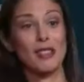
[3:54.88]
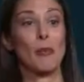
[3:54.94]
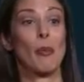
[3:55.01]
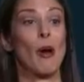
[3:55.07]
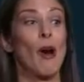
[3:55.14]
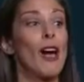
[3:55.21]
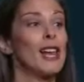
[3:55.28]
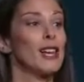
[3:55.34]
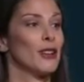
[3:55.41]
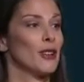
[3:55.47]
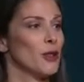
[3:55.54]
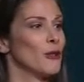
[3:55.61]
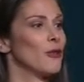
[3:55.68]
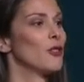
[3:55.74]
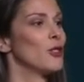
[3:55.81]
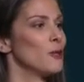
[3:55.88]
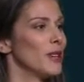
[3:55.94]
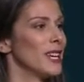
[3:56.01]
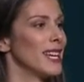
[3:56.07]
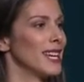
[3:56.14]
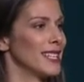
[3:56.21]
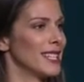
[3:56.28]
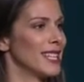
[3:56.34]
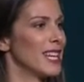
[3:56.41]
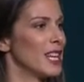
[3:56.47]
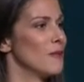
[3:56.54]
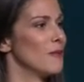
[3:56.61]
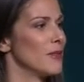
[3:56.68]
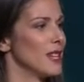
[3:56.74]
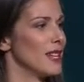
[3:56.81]
the pilot who flew me here to
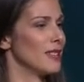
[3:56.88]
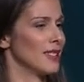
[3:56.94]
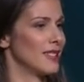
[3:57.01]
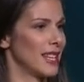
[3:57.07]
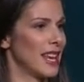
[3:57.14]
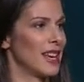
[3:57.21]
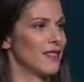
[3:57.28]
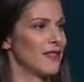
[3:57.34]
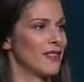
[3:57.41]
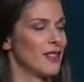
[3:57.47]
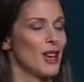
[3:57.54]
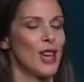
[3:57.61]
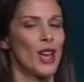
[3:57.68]
keep me safe.